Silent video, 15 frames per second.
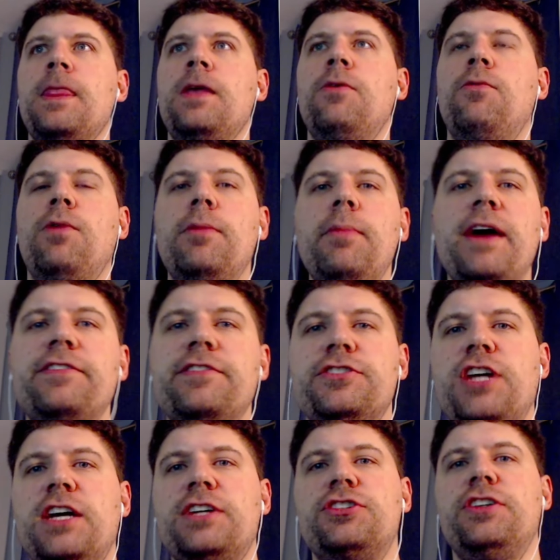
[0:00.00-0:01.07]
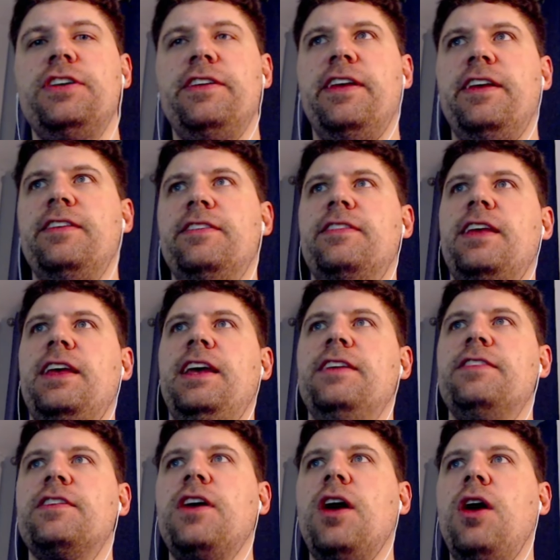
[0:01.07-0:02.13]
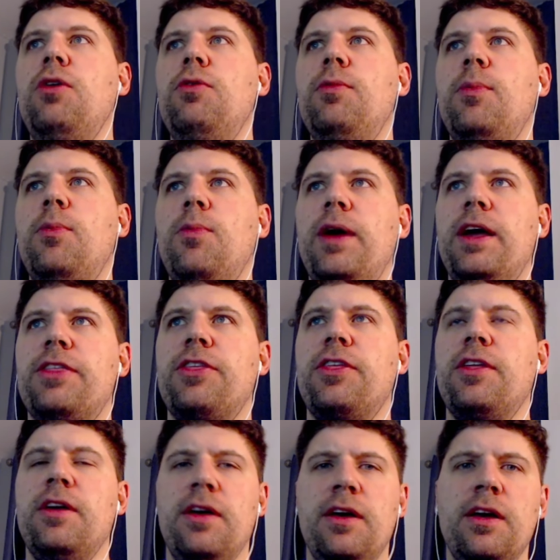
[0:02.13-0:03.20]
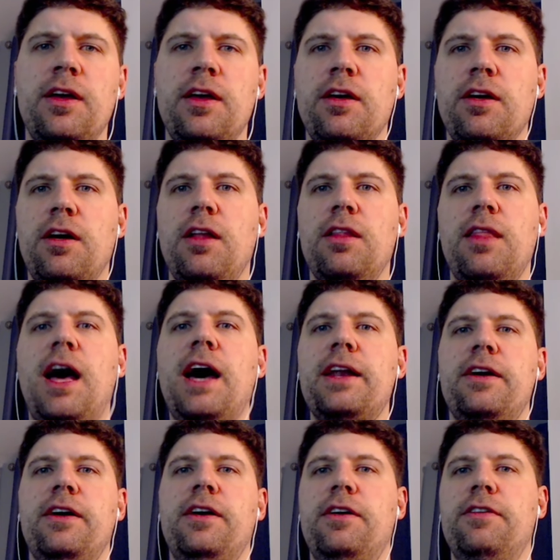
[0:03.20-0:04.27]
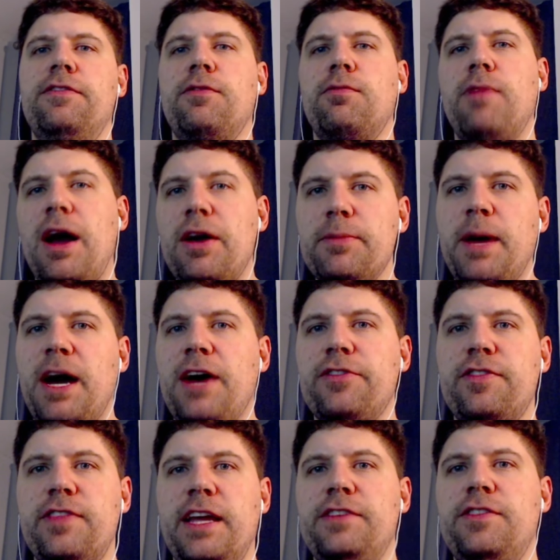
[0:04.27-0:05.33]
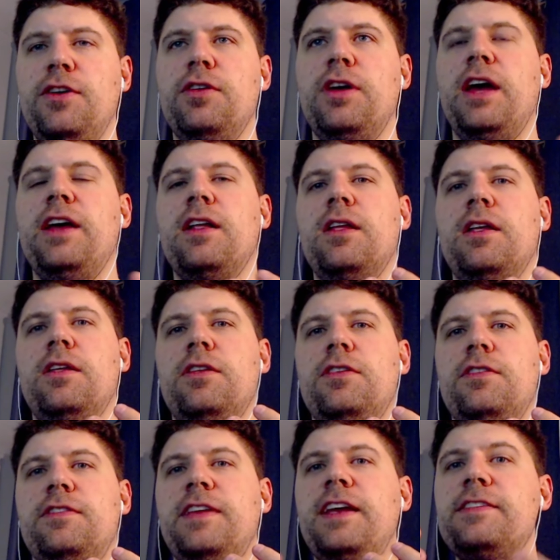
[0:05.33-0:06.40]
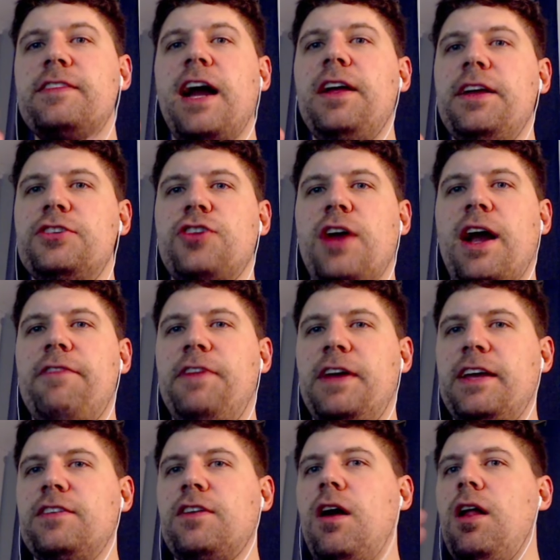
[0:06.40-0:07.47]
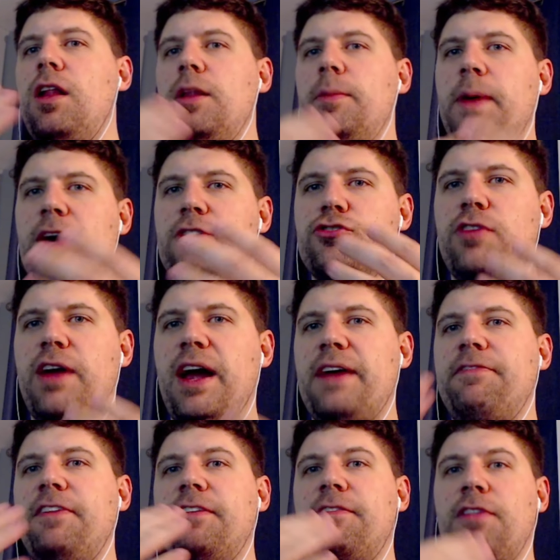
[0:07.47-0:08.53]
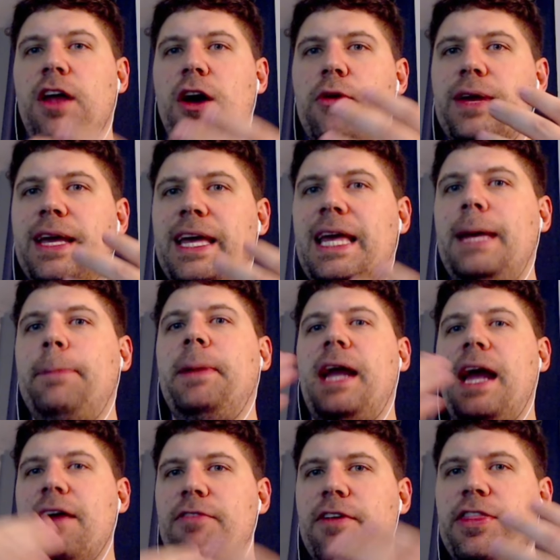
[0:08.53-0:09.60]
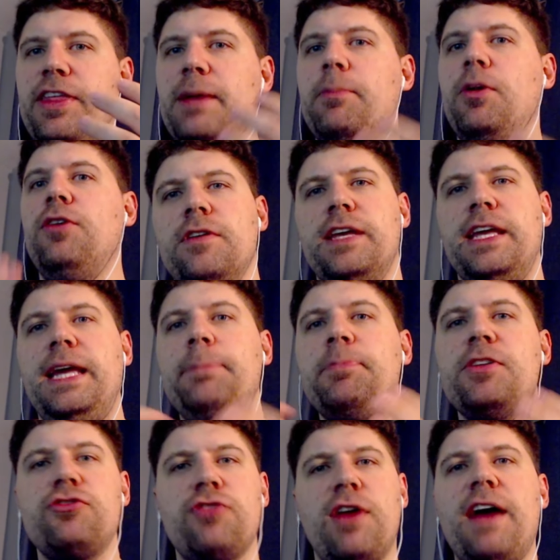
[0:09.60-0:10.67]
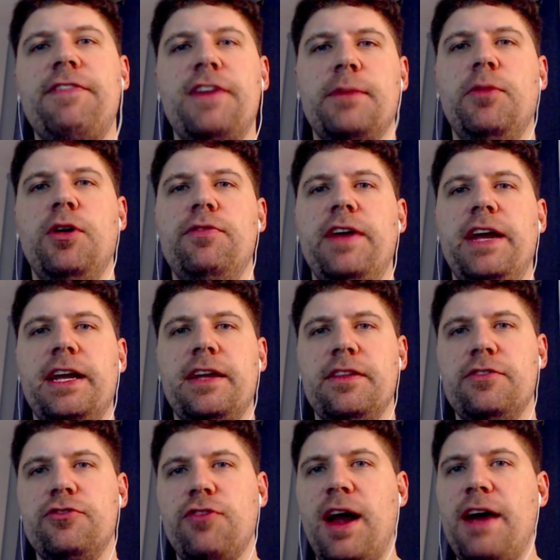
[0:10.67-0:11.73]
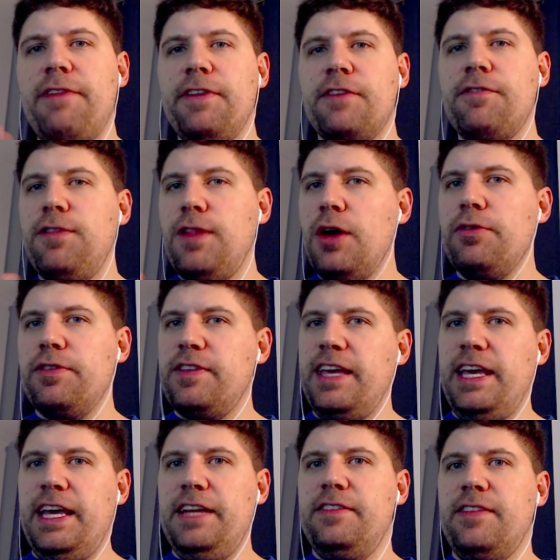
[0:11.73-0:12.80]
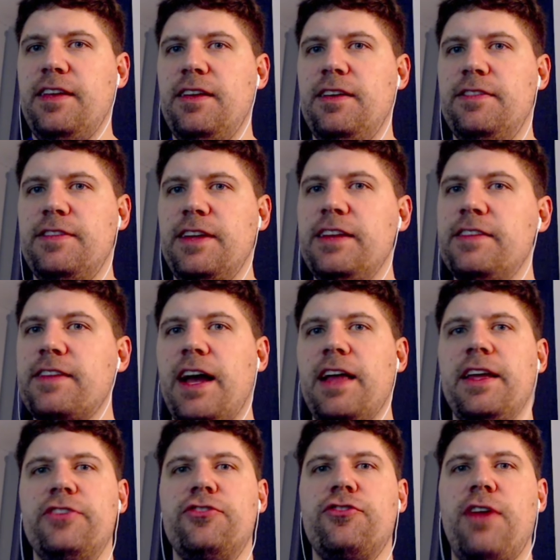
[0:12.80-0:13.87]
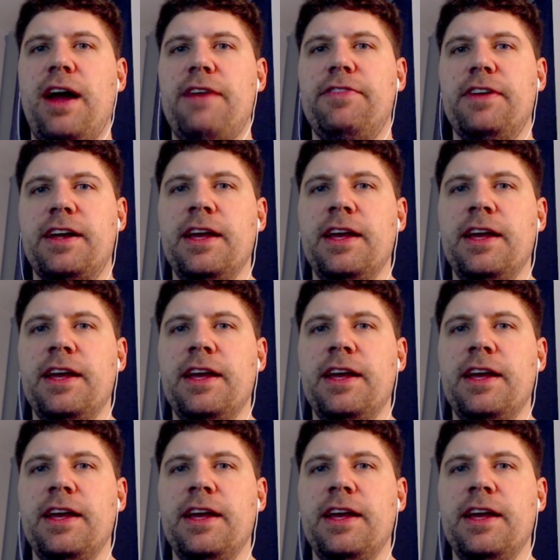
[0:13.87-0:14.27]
one of my suggestions is go with a lot of roundabouts. City Skyline traffic is all about traffic flow and keeping everything moving. Keep the traffic moving. Traffic flow is key to City Skyline's traffic.